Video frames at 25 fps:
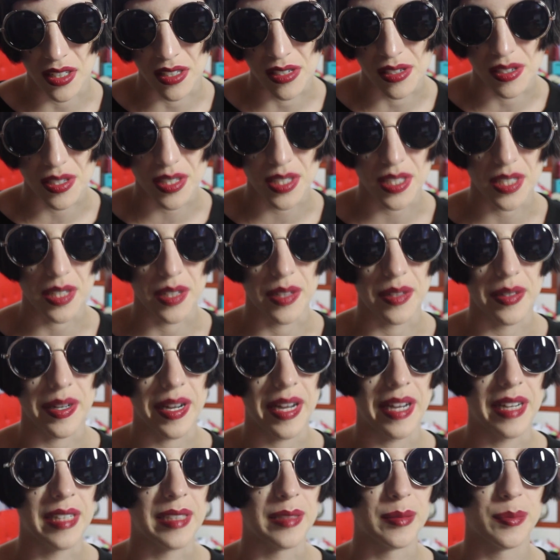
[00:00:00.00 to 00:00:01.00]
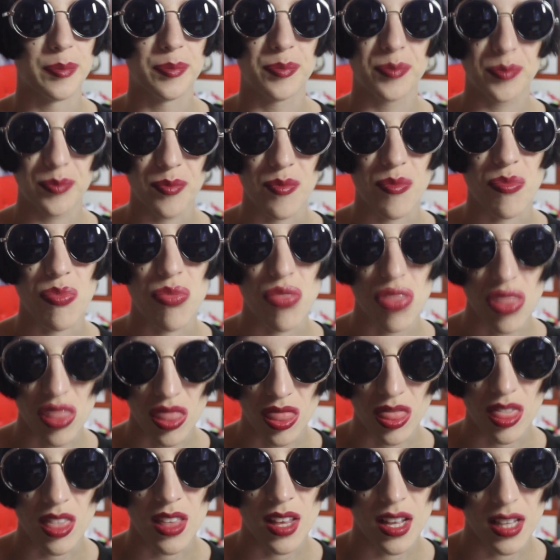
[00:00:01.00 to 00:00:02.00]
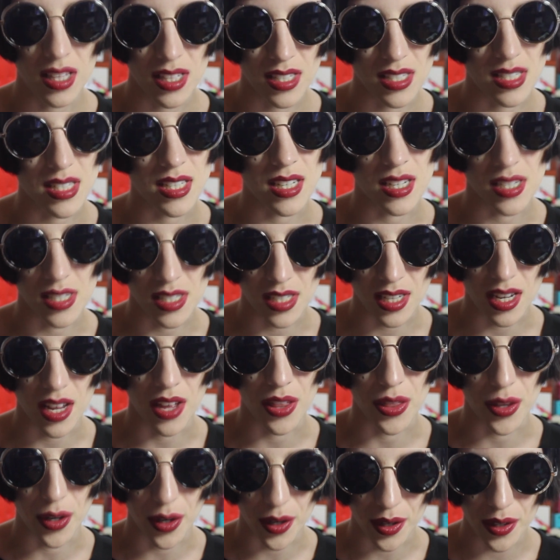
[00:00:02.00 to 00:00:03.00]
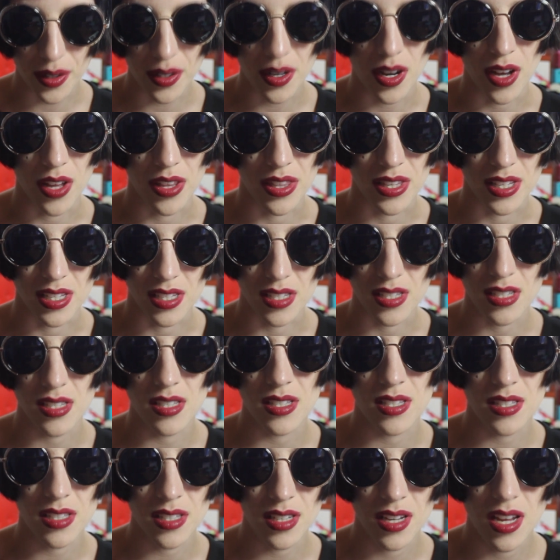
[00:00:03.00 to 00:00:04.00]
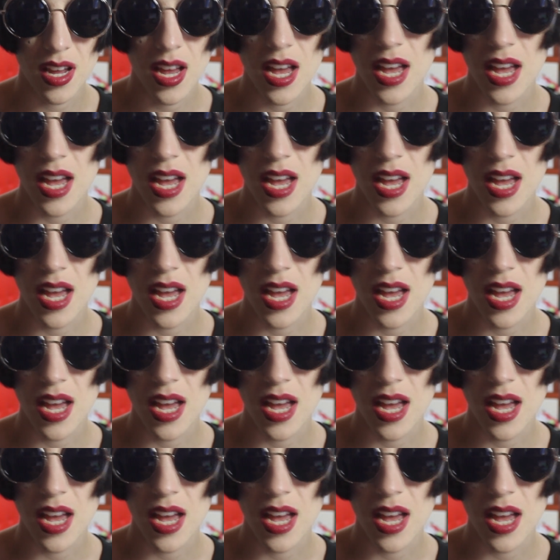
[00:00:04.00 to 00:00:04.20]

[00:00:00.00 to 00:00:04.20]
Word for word: you. So um, let's get together on this